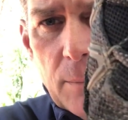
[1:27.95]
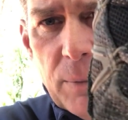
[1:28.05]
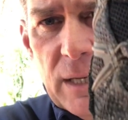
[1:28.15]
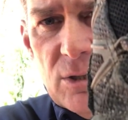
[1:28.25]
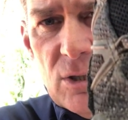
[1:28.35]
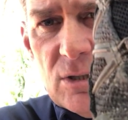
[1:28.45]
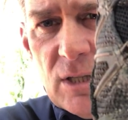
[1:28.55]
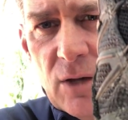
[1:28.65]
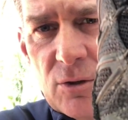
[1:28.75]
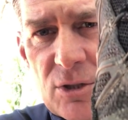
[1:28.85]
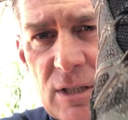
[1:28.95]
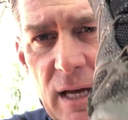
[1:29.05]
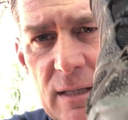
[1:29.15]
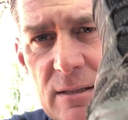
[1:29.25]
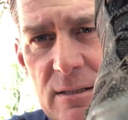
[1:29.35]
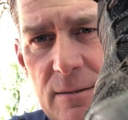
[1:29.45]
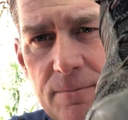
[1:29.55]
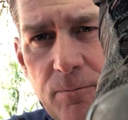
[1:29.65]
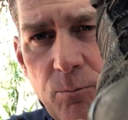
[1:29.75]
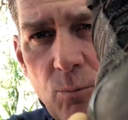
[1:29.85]
pages, other sites.
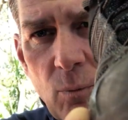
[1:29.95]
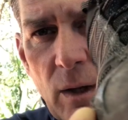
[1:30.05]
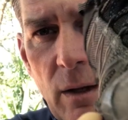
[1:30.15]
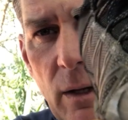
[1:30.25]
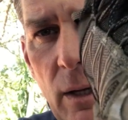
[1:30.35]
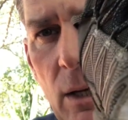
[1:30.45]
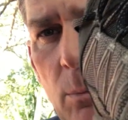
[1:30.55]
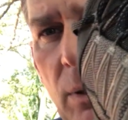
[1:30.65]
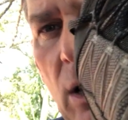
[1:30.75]
But